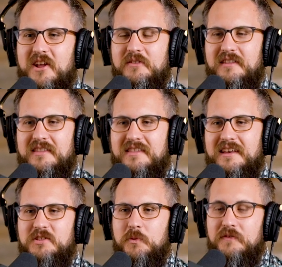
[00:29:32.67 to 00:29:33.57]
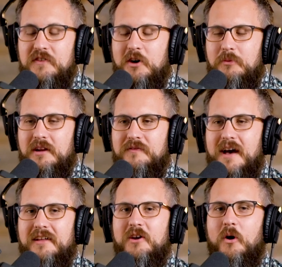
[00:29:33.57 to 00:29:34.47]
that the things that we feel bring
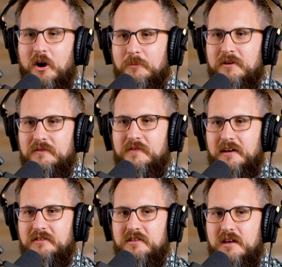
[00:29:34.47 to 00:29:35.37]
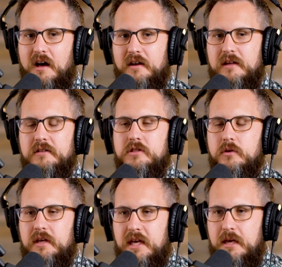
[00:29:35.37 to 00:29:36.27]
value are bringing value to the yeah. audience. So
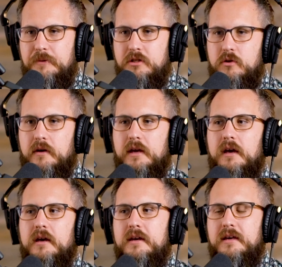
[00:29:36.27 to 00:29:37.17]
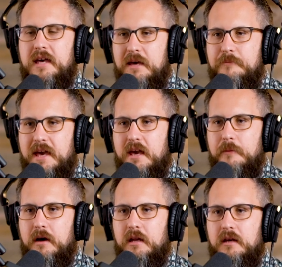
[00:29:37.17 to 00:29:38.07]
keep enjoying, keep making
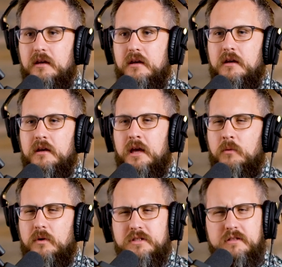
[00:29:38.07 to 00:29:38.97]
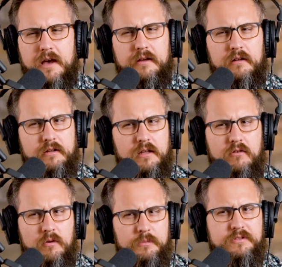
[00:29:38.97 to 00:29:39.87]
money. And what's the tagline that you
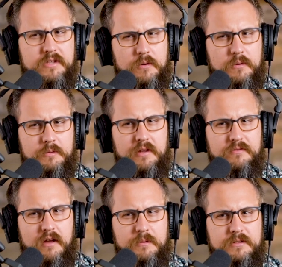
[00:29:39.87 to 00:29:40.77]
normally say when we leave, Thomas?